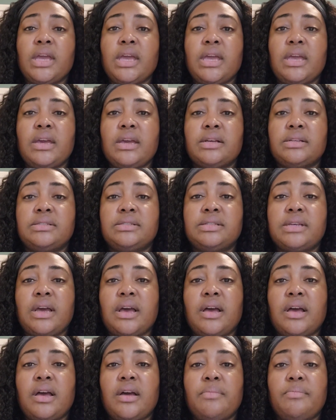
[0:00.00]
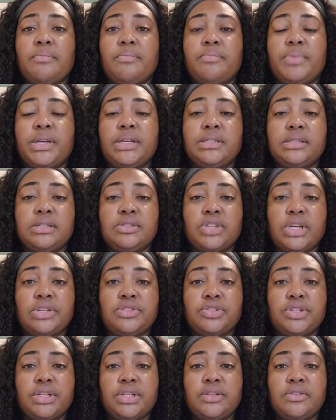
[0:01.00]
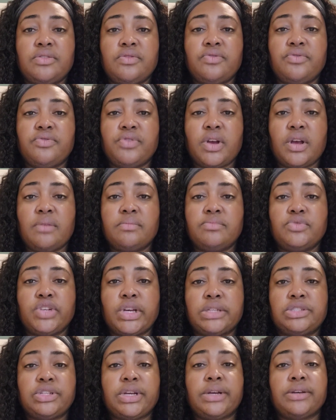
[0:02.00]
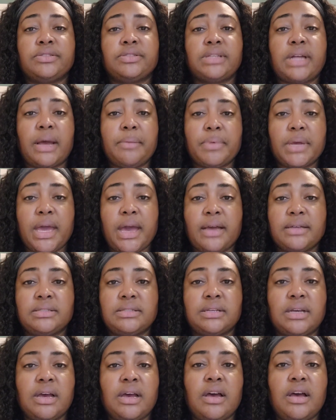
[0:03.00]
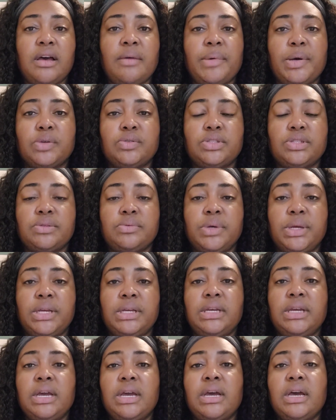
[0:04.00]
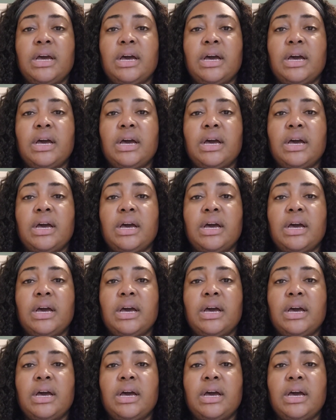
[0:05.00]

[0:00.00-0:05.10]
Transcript: And um, big suggestion from Cheshire's Top Cats uh, about doing